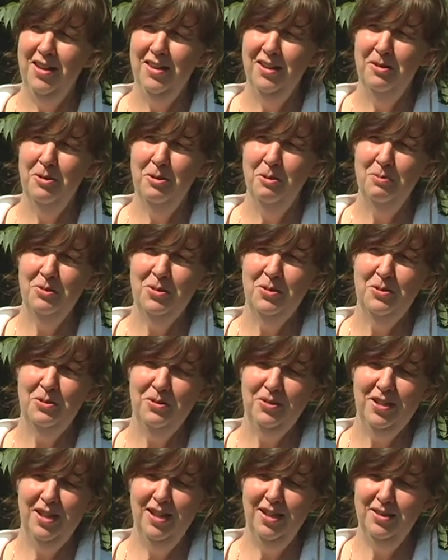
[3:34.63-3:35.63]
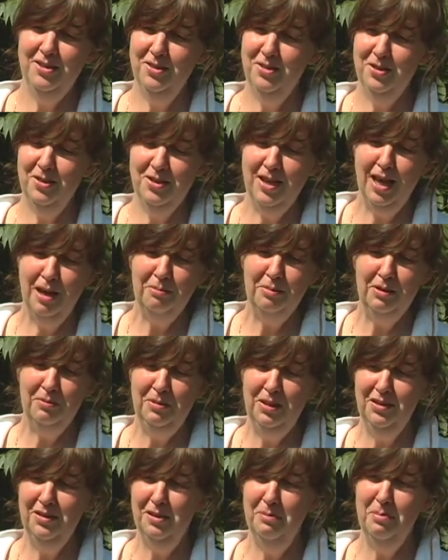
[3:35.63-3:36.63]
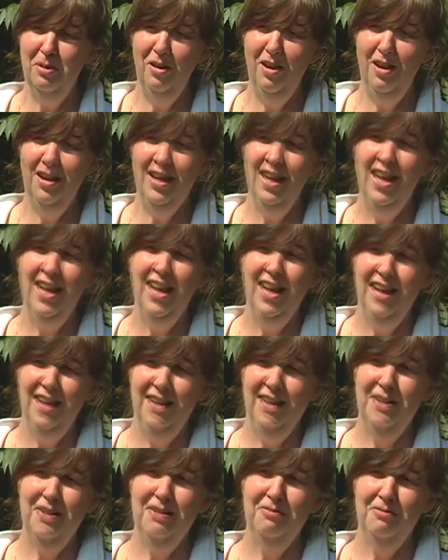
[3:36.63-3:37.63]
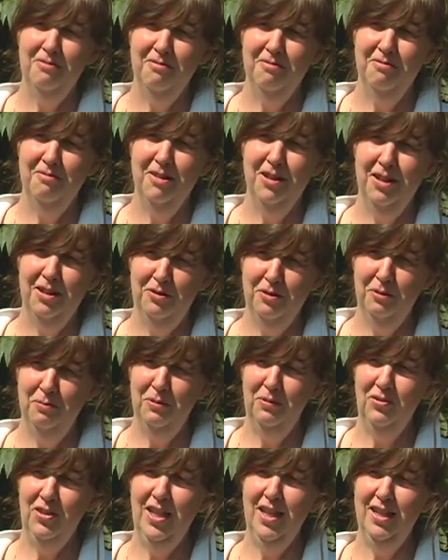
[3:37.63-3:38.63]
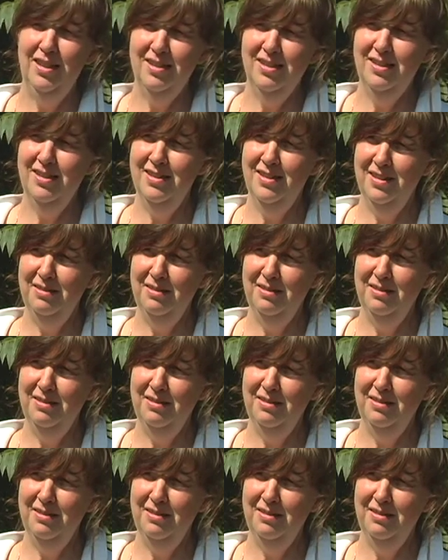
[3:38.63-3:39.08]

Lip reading: They're homeschool kids that just happened to be at the park, and we're a group of kids.